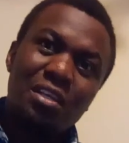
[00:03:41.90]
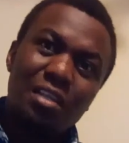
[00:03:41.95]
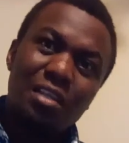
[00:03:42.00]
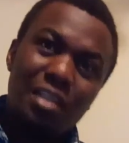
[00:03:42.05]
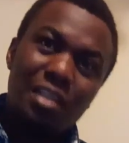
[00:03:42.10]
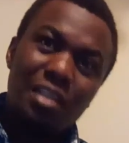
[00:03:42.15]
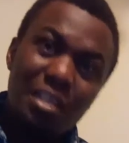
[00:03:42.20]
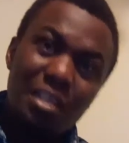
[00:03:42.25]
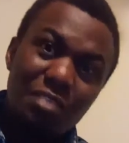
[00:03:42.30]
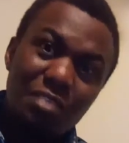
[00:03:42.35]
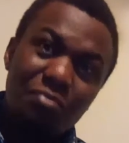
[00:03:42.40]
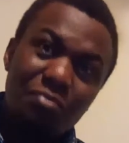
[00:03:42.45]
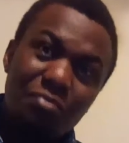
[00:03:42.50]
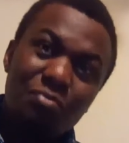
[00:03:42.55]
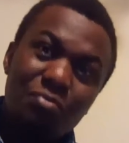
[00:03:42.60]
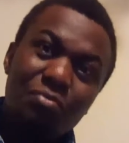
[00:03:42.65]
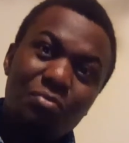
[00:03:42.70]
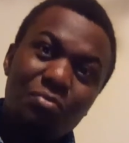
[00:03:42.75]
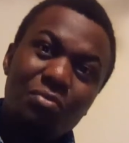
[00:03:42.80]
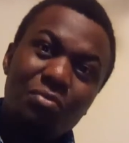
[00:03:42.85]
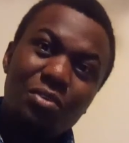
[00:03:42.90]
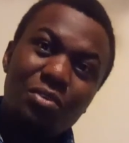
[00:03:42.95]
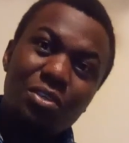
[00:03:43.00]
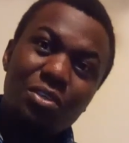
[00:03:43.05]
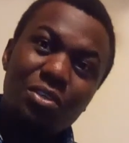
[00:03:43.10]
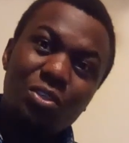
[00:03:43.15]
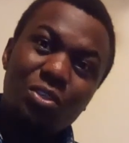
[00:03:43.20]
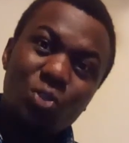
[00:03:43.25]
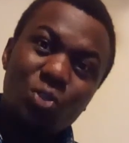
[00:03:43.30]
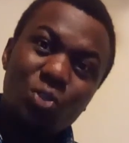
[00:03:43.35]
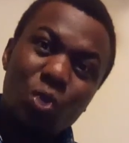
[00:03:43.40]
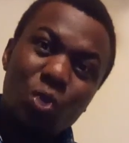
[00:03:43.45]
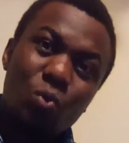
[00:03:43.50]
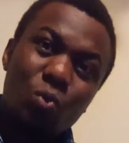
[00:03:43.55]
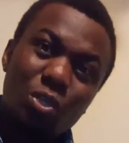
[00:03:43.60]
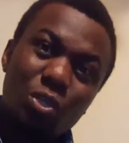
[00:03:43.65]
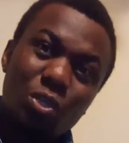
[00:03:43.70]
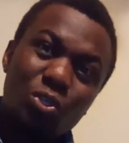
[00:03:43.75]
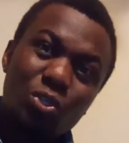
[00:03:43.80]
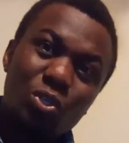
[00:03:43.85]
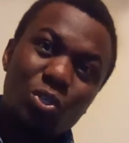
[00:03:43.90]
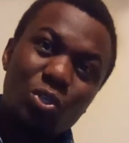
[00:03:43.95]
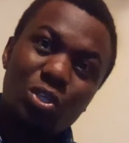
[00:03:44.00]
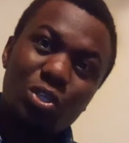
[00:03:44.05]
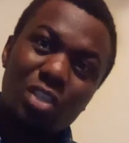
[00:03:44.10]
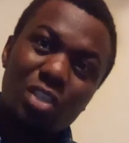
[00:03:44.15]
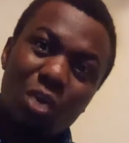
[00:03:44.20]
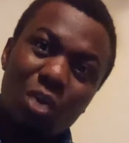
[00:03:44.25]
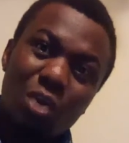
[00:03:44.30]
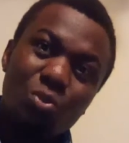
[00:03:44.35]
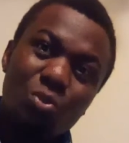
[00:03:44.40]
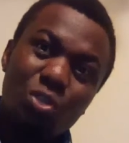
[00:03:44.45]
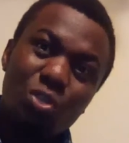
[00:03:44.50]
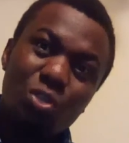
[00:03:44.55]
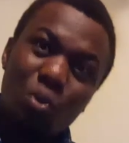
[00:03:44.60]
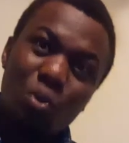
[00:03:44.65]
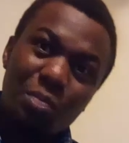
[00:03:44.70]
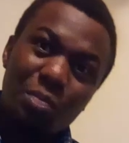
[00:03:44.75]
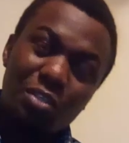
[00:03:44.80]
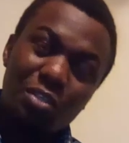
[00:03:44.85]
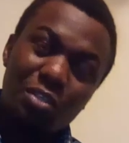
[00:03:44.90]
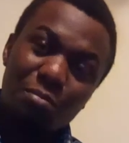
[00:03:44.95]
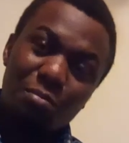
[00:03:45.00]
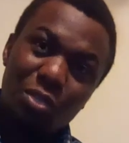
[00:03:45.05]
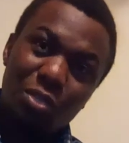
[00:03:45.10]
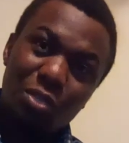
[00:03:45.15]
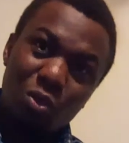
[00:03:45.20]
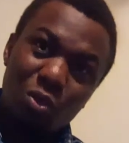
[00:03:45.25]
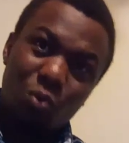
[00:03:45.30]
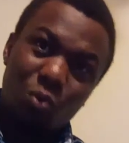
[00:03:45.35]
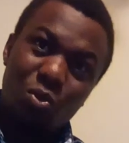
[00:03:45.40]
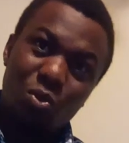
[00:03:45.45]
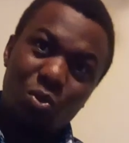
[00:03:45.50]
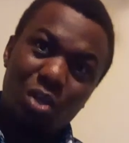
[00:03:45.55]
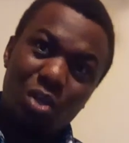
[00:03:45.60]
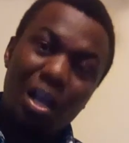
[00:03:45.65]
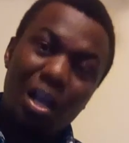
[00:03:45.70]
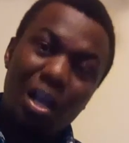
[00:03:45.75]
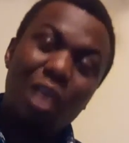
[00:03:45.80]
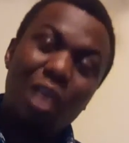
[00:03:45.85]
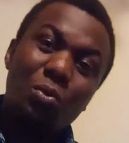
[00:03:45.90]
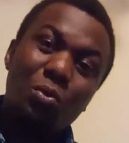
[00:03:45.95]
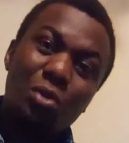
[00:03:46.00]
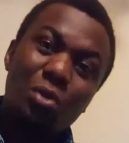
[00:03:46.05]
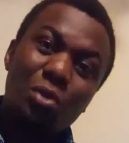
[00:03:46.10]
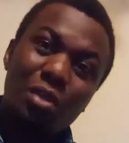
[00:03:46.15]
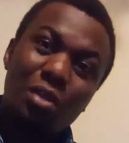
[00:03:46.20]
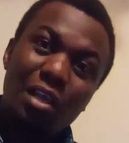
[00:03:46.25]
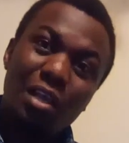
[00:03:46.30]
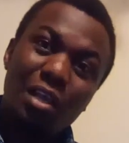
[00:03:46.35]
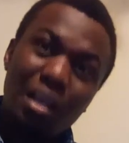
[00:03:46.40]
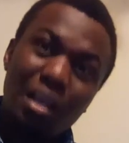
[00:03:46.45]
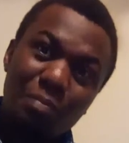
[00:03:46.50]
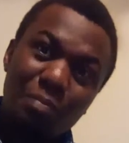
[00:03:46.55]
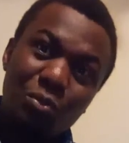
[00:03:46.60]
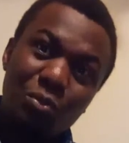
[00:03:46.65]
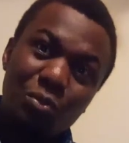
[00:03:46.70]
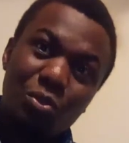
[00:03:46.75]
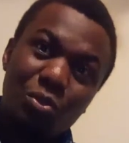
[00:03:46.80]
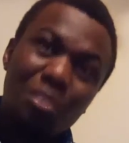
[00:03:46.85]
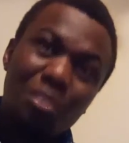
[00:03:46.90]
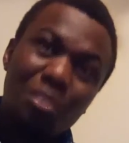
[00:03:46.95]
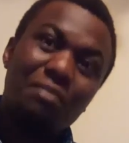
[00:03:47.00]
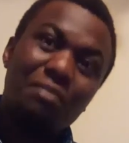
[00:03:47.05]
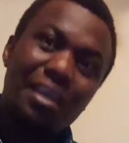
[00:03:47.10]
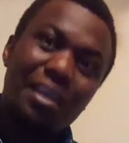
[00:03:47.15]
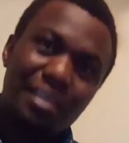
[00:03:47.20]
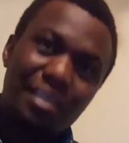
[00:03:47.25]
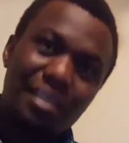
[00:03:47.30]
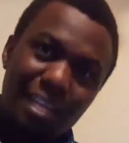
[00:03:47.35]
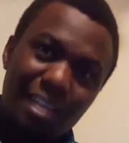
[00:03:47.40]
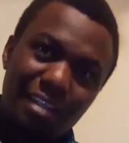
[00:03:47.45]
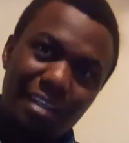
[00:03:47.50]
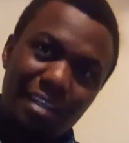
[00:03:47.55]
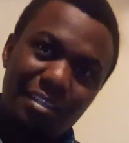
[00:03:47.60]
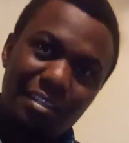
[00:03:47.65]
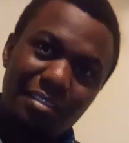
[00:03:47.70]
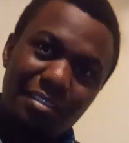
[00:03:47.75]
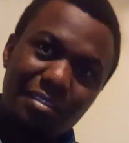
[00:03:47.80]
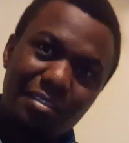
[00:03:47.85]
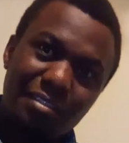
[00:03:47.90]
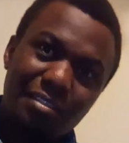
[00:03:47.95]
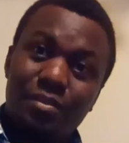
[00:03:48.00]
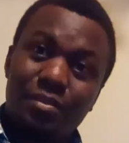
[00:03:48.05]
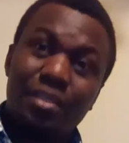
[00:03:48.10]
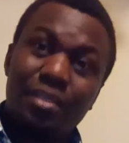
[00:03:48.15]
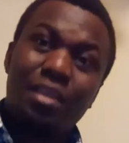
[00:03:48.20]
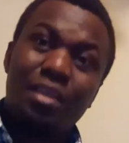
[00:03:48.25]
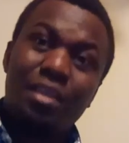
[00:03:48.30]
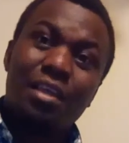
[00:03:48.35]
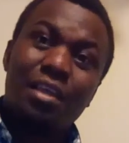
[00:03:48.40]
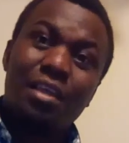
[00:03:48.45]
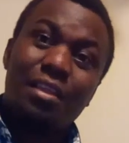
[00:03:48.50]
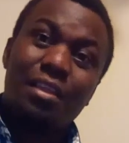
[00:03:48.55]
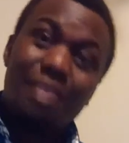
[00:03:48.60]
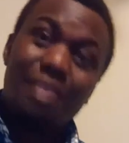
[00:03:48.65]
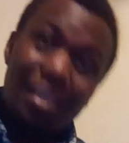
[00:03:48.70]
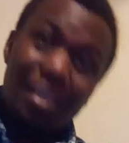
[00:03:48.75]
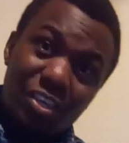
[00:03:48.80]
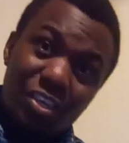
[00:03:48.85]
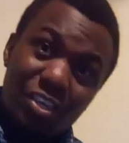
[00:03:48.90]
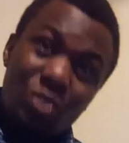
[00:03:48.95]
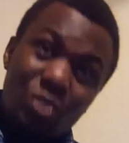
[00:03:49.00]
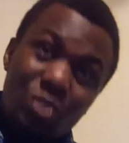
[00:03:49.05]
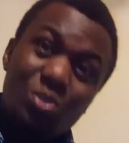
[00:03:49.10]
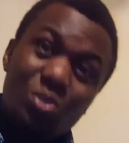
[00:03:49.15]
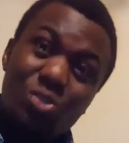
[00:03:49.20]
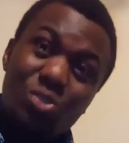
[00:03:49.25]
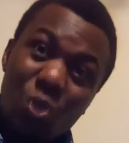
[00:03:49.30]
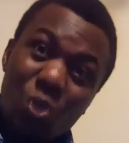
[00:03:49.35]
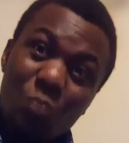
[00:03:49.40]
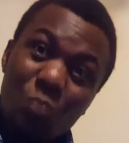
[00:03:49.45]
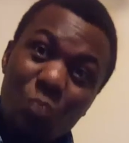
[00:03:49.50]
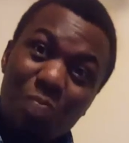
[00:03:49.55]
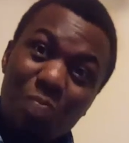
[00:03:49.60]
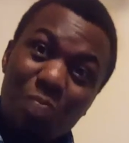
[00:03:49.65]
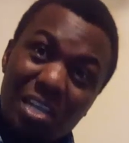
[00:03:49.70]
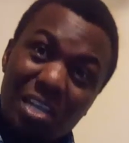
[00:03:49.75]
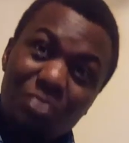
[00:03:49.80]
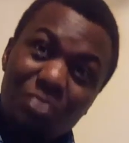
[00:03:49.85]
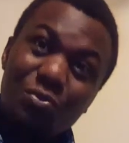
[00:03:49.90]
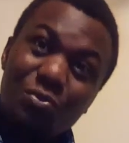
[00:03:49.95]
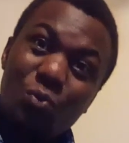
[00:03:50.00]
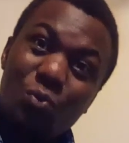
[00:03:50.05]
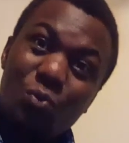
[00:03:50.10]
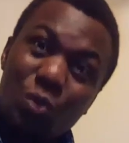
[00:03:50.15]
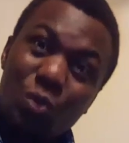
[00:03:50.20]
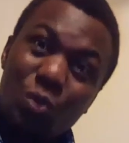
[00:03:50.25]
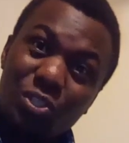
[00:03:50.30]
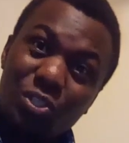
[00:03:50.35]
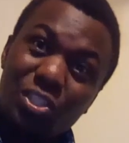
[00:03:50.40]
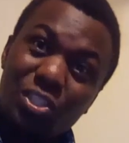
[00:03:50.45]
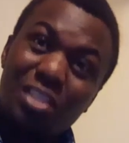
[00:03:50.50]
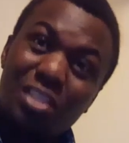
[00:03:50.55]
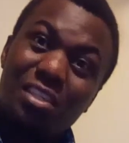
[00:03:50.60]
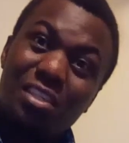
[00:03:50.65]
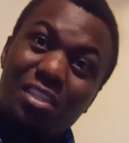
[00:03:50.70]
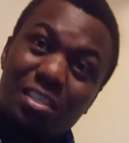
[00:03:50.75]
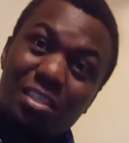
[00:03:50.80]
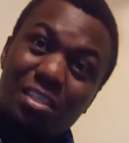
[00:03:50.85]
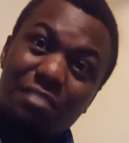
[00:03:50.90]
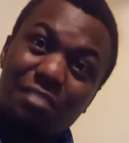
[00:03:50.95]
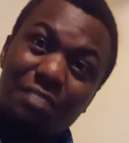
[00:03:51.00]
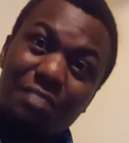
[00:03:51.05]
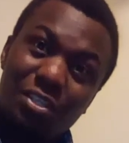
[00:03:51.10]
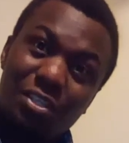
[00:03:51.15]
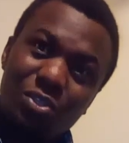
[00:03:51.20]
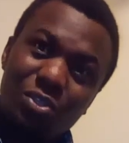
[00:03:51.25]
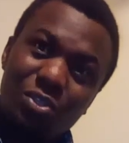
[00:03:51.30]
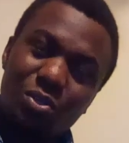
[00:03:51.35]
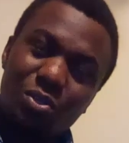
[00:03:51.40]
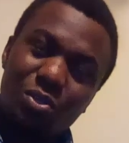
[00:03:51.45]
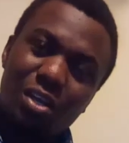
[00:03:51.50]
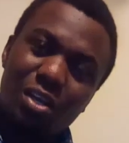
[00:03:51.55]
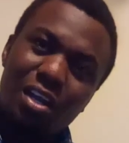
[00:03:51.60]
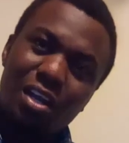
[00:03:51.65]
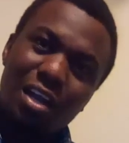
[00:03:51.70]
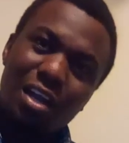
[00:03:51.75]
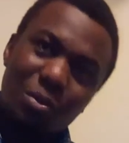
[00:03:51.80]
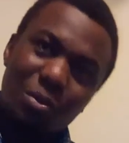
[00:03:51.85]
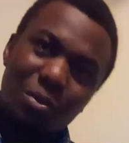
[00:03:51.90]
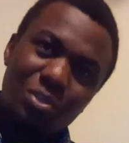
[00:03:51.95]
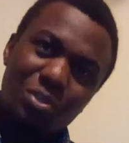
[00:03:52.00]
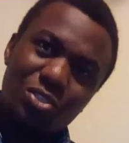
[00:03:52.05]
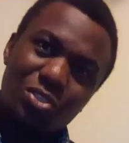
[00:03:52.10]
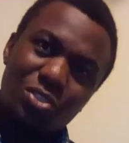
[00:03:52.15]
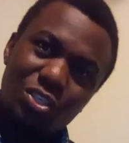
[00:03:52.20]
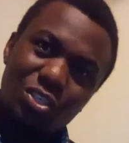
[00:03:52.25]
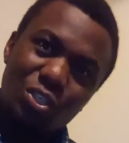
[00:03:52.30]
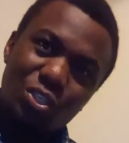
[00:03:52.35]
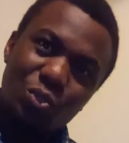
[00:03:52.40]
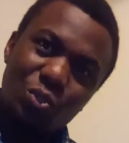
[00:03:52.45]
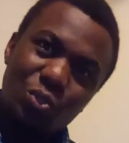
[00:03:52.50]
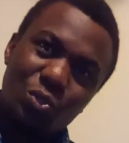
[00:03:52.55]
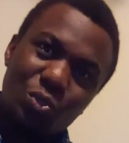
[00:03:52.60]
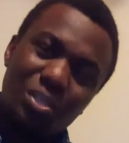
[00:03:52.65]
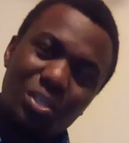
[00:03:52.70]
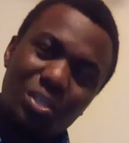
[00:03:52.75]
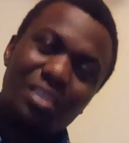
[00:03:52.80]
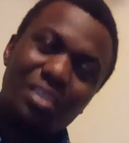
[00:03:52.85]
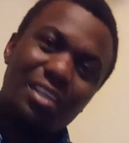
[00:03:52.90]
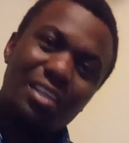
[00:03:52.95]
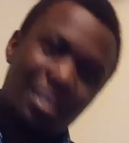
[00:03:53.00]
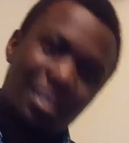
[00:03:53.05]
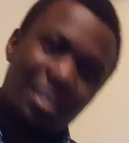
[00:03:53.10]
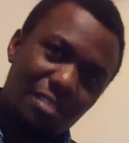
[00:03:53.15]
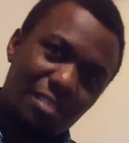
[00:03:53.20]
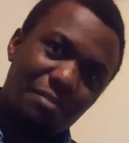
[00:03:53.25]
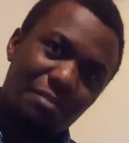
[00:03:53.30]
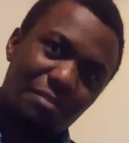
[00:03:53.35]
leave your question down the comment below. I will help you if I can. Thank you so much for watching this video. I will see you in the next